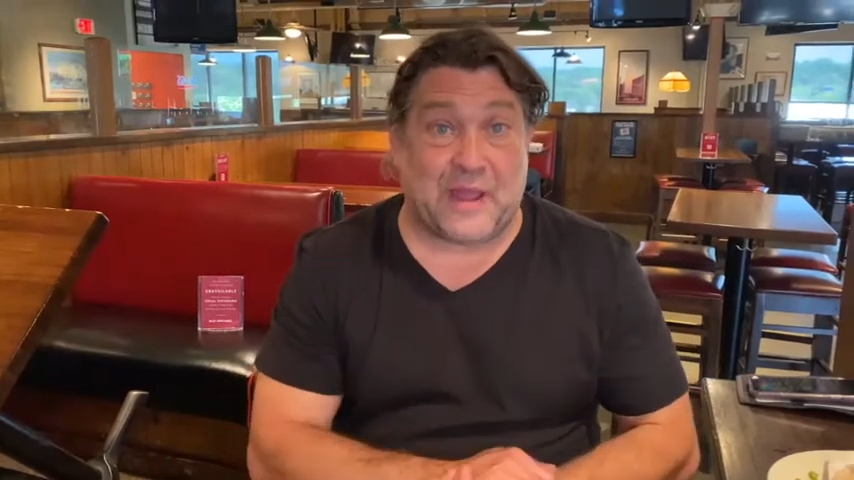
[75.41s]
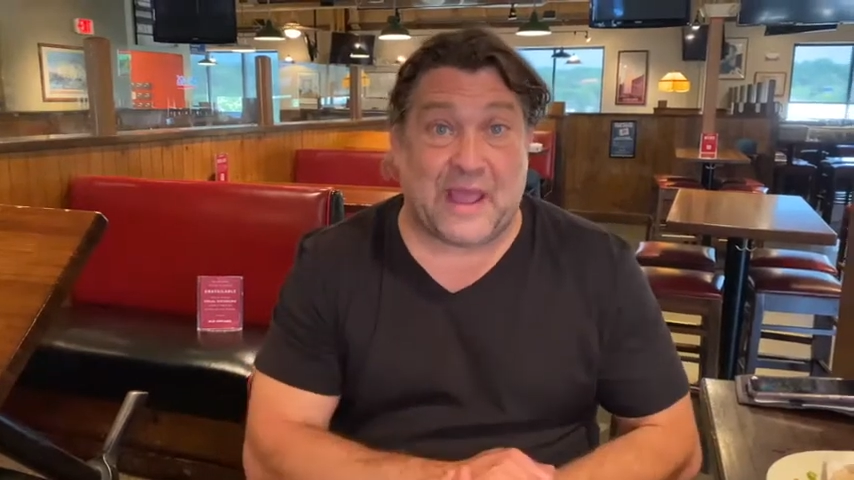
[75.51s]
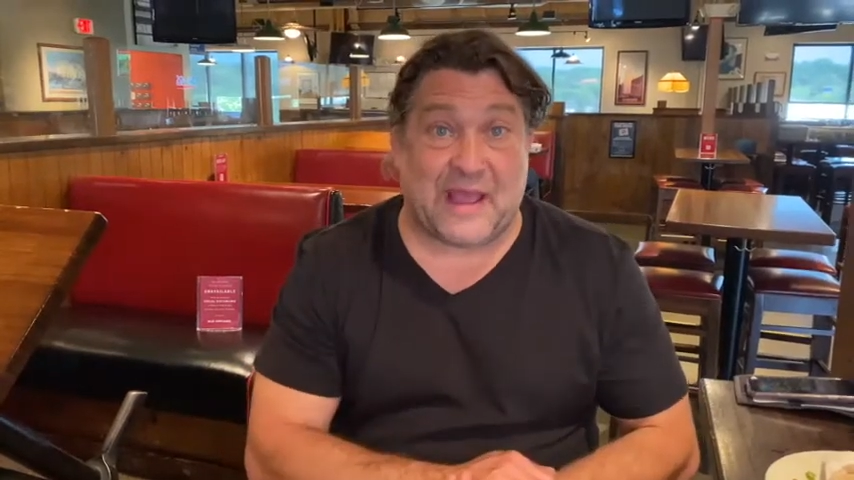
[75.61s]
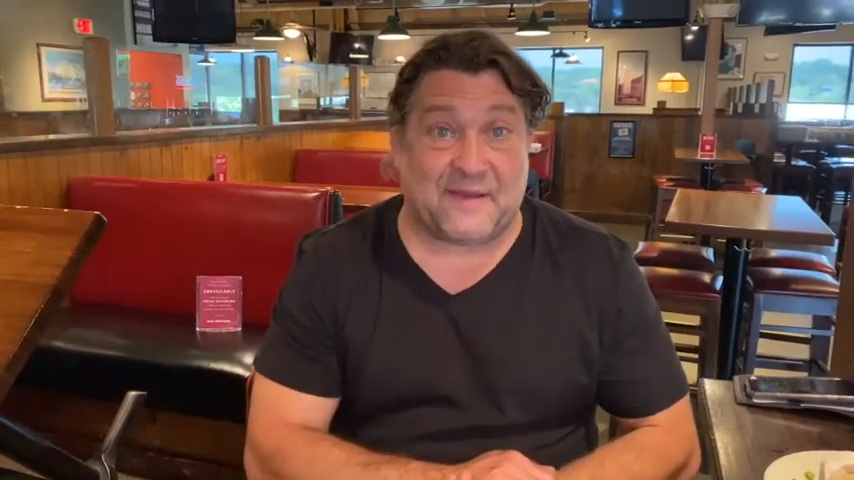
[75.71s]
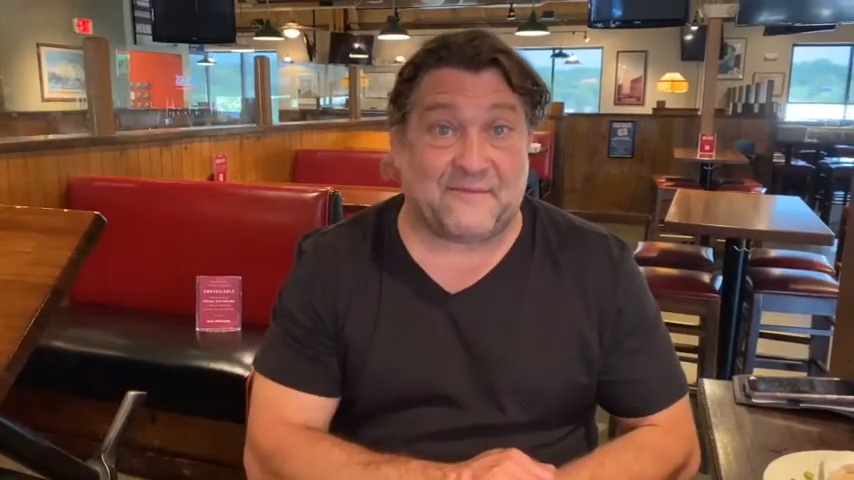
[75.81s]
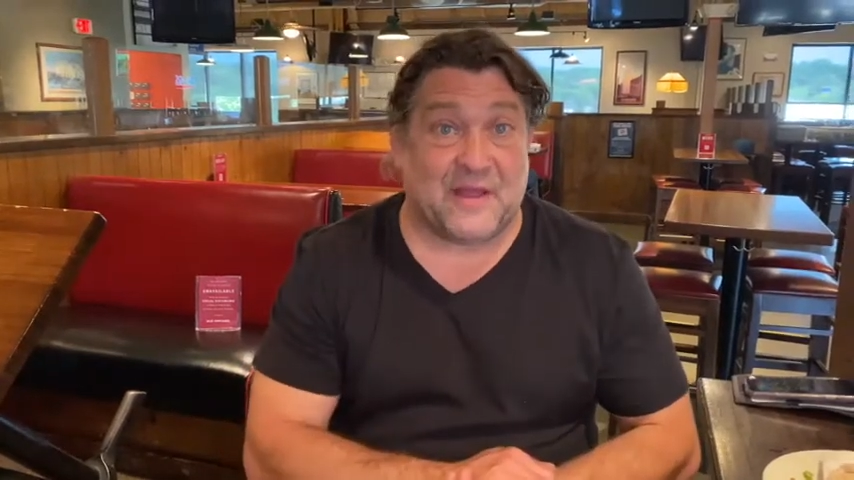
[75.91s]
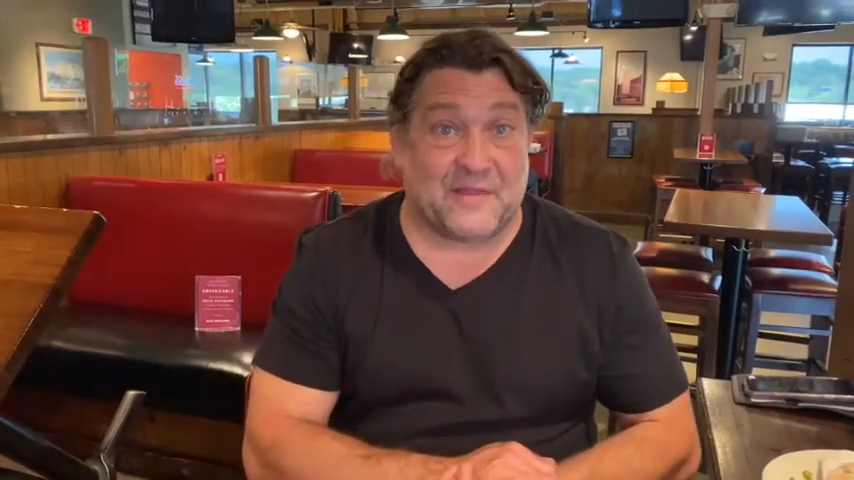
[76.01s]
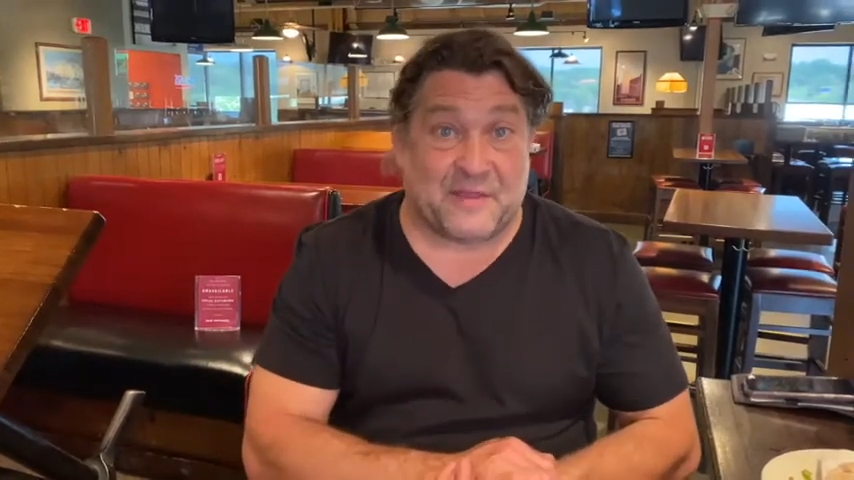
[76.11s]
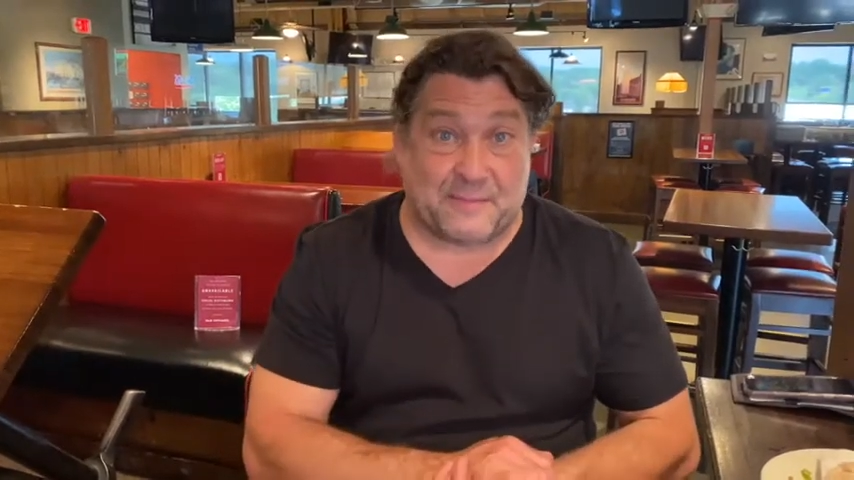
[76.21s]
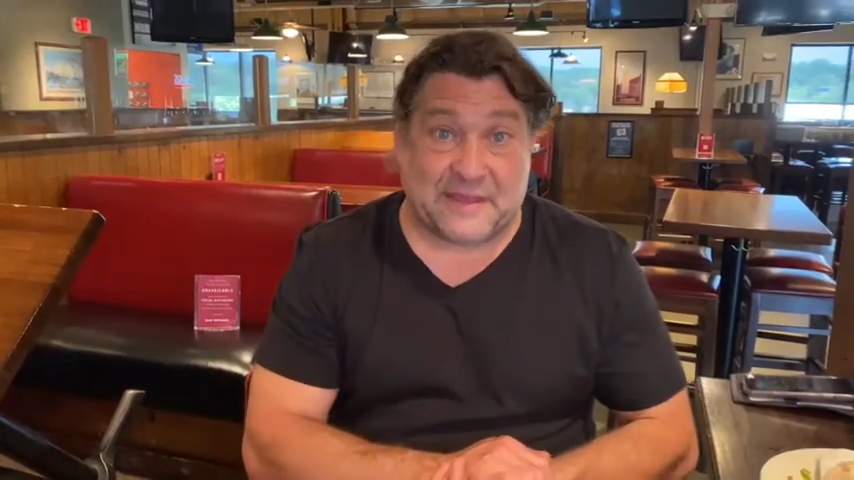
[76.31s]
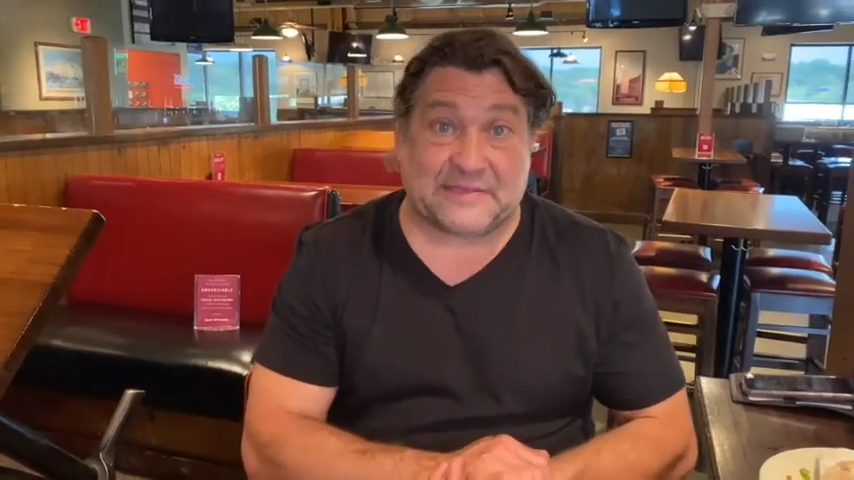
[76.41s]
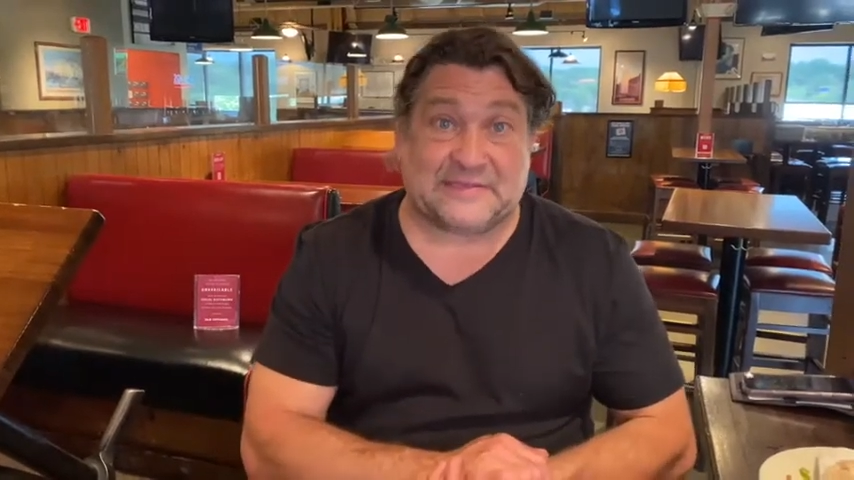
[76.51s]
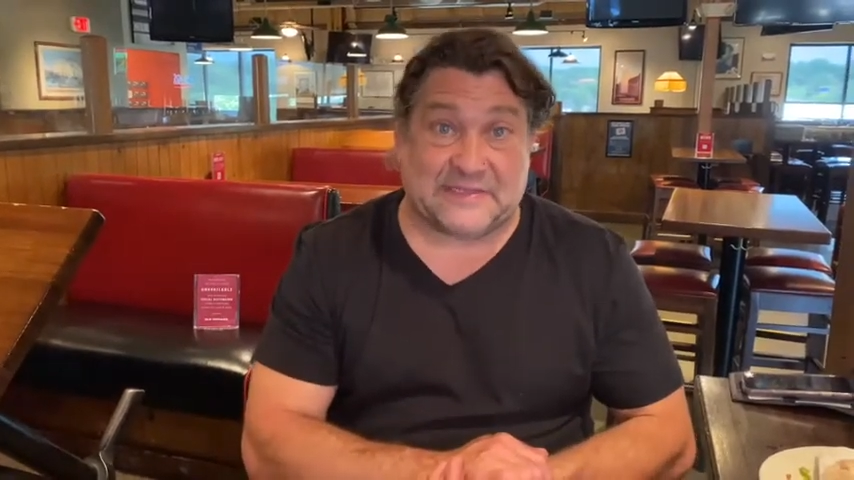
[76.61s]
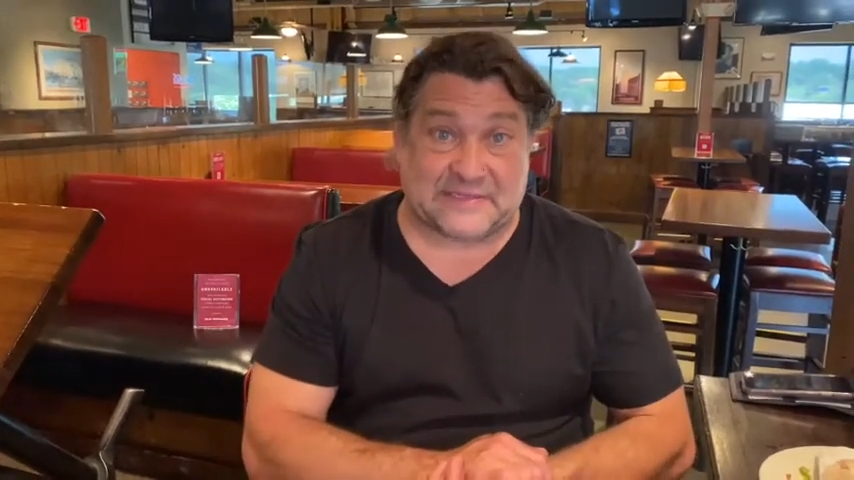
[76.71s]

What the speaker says: we have the biggest